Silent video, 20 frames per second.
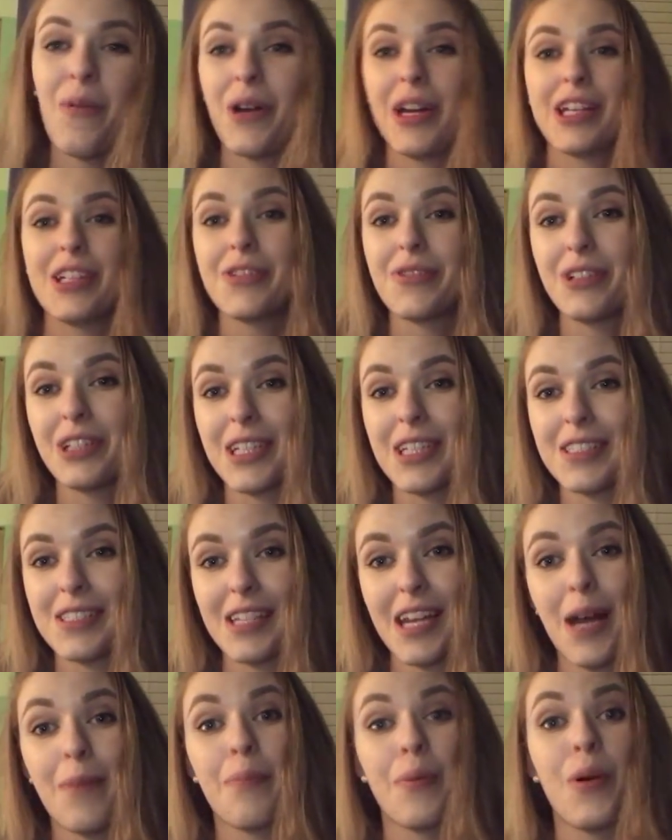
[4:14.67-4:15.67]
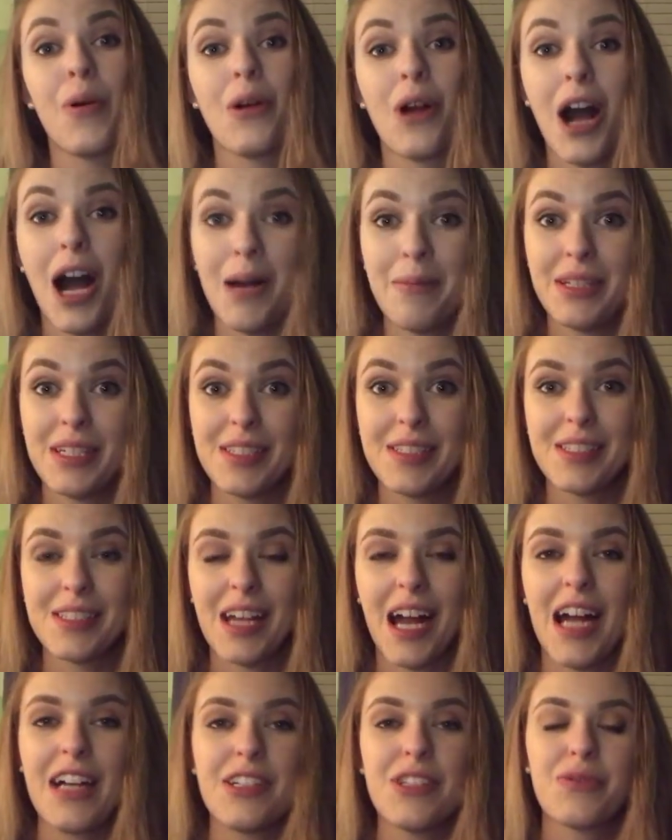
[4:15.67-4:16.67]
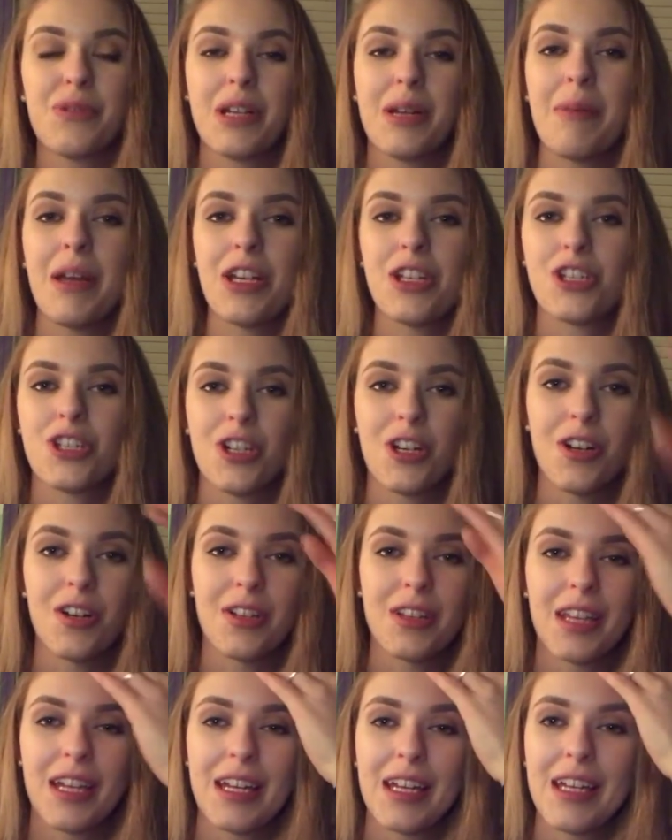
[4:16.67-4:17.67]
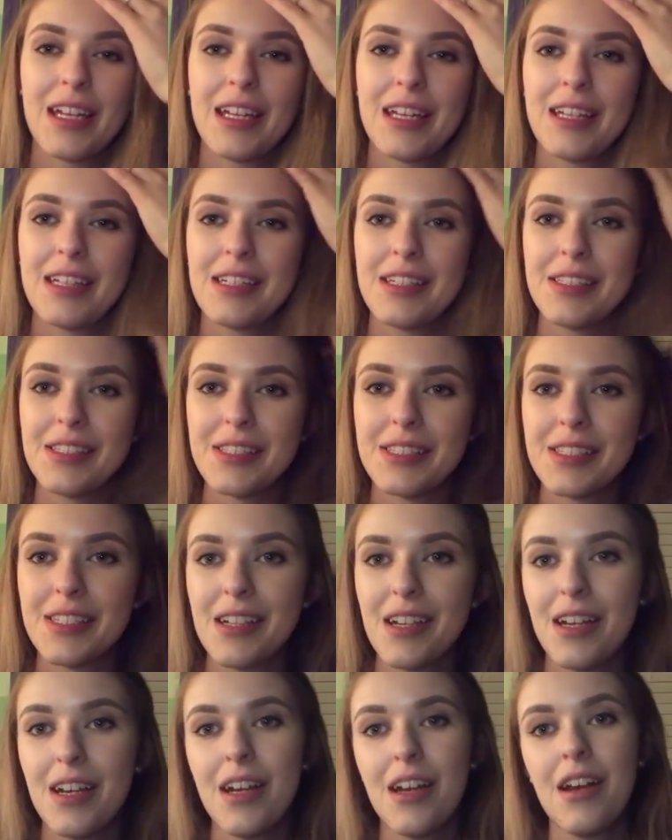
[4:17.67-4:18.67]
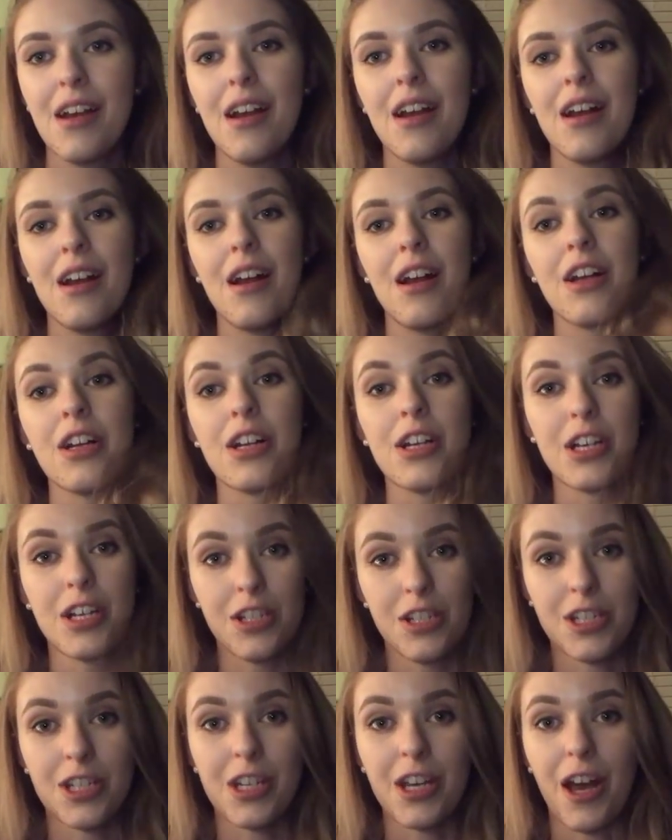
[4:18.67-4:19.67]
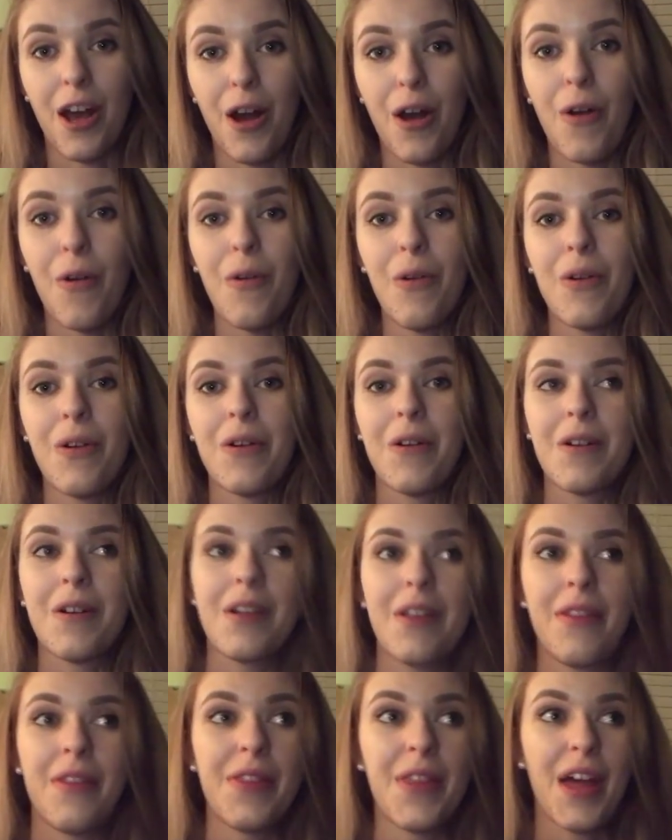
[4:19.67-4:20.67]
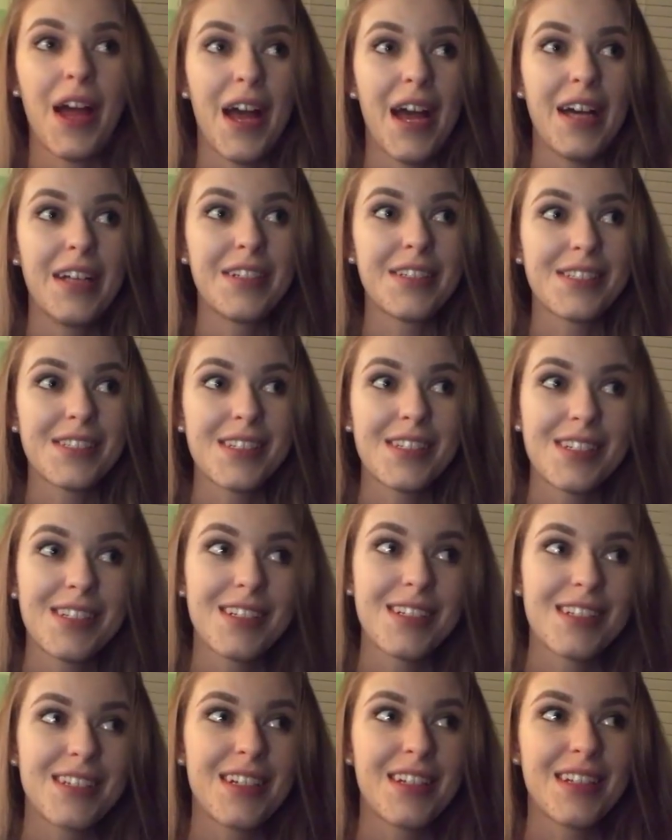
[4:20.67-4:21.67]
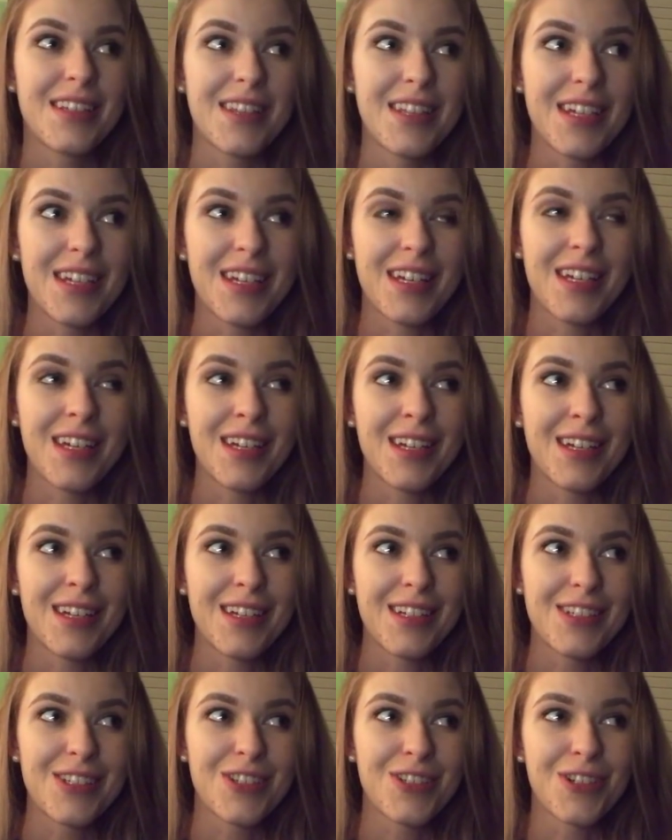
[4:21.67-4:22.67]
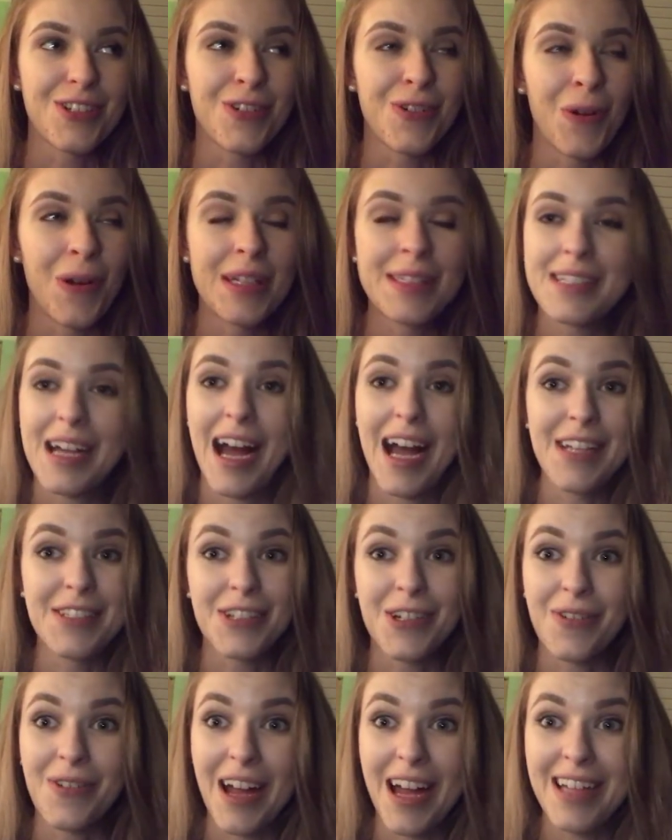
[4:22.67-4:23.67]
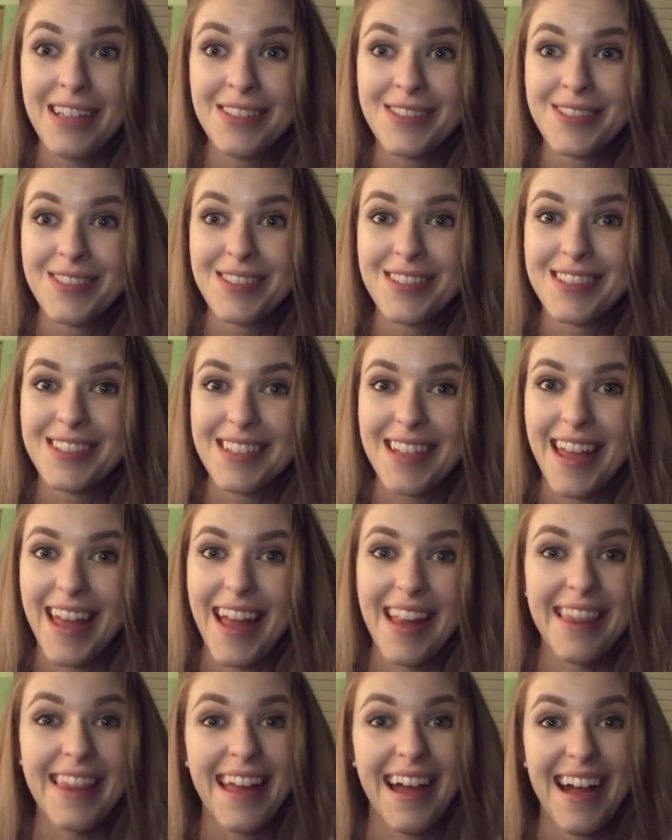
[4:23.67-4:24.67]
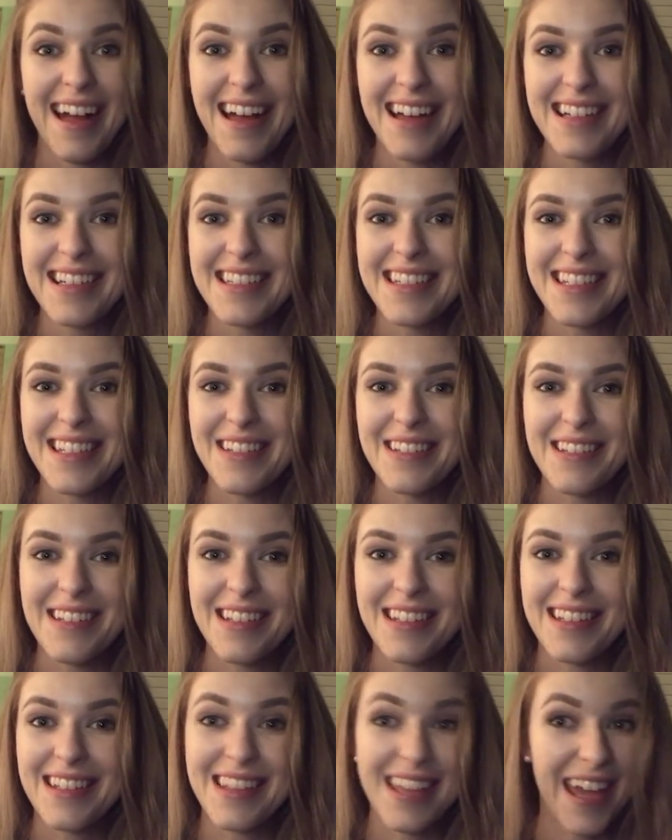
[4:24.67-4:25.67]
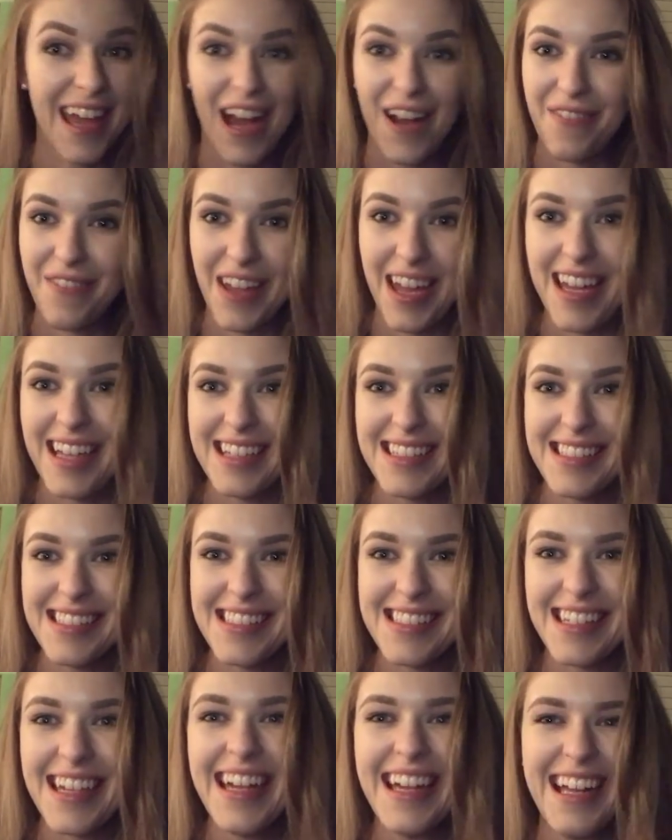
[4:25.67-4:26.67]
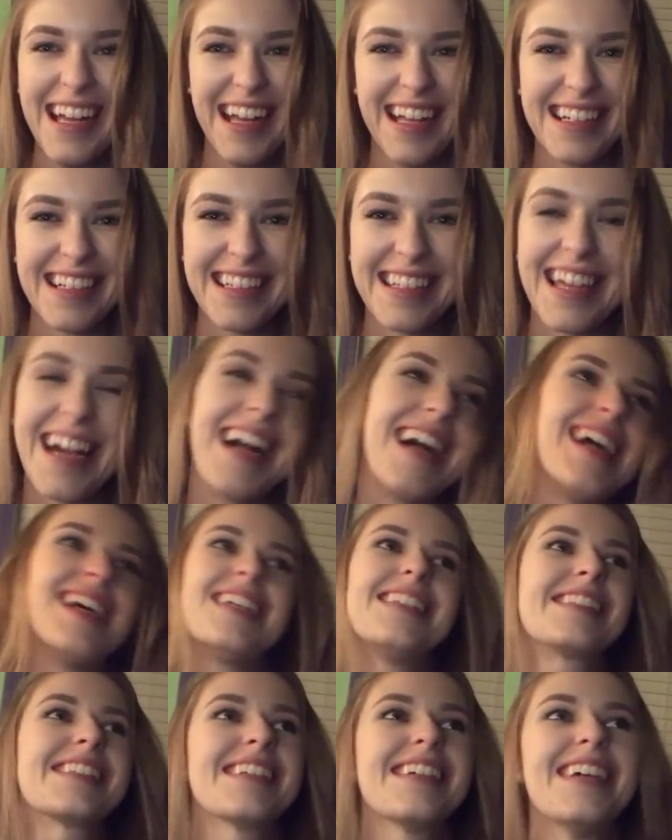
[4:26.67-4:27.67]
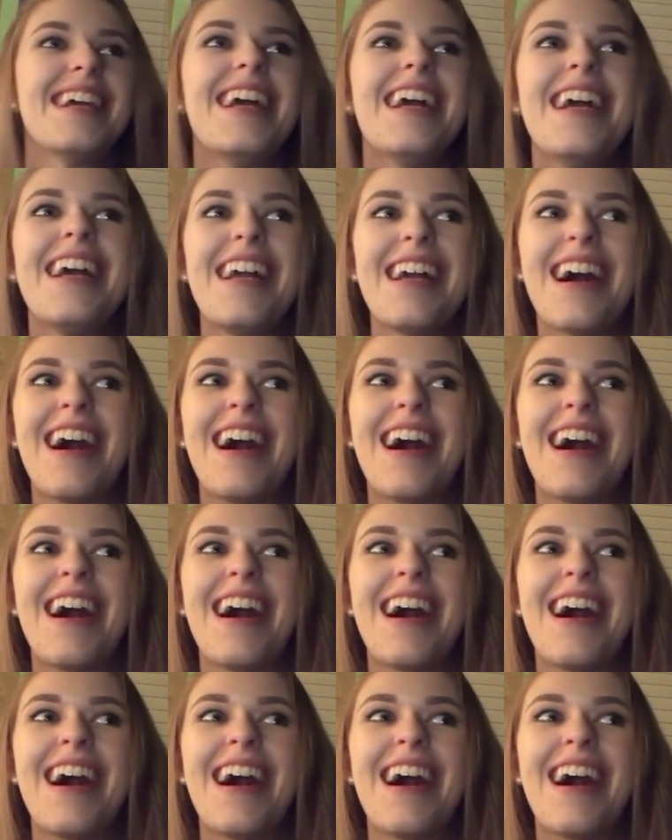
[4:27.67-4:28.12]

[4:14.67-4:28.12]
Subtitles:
not wanting to release it. I promise. I just want to make sure that it is good to go, that the Strigoi's eyes are red, and that they have fangs, and that